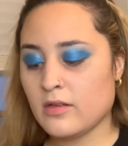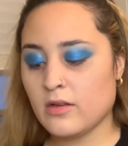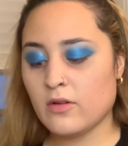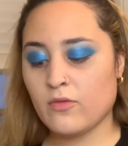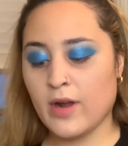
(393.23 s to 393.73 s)

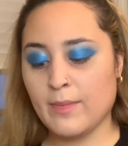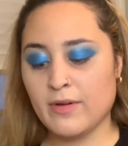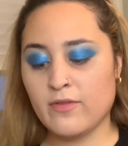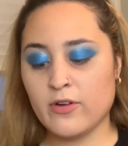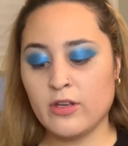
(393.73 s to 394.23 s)
right
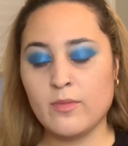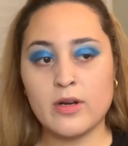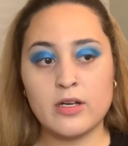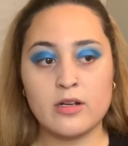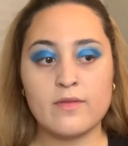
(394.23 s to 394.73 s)
before you put on
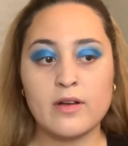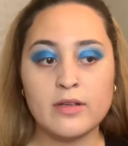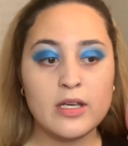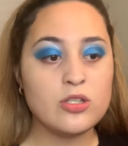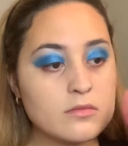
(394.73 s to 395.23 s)
your
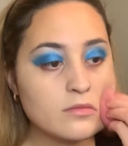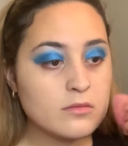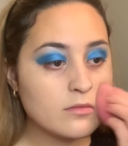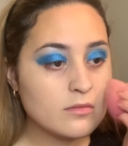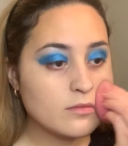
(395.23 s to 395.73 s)
foundation.
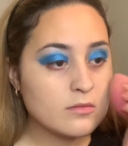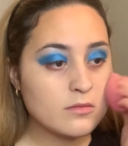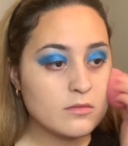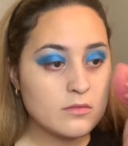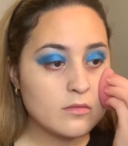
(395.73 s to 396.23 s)

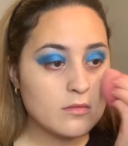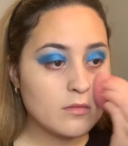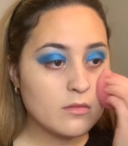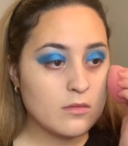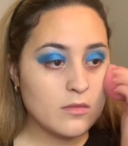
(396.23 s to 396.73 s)

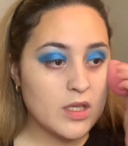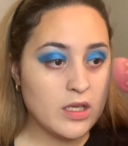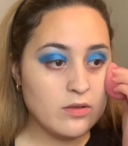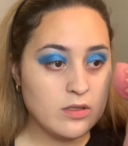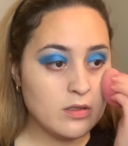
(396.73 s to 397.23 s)

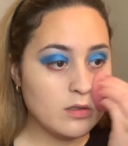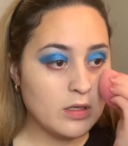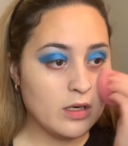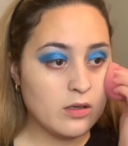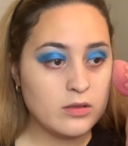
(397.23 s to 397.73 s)
And you
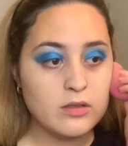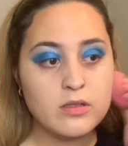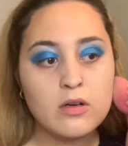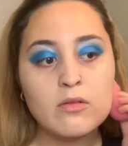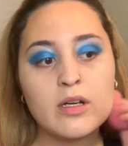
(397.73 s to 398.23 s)
know, you
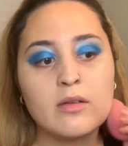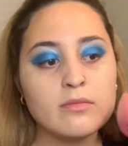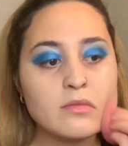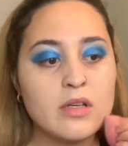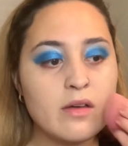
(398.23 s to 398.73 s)
don't wanna
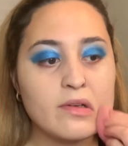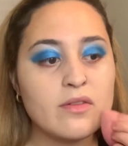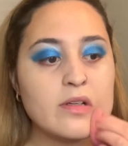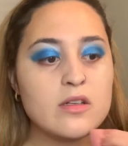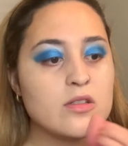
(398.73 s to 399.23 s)
have your
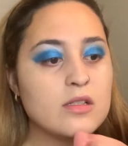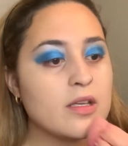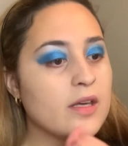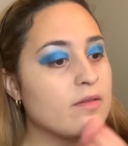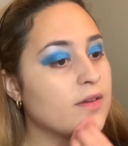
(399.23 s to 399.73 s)
foundation
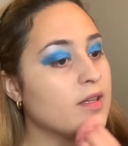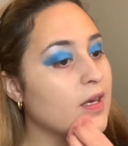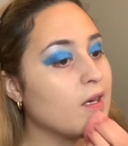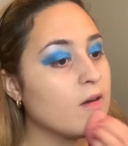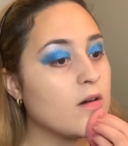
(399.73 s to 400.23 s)
like
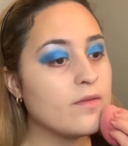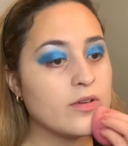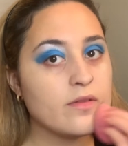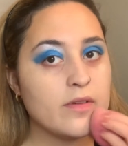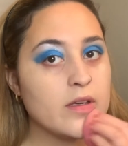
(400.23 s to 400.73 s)
flaking off your
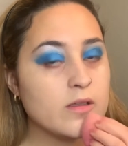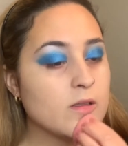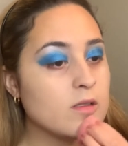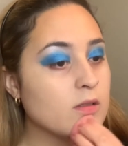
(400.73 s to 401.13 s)
face.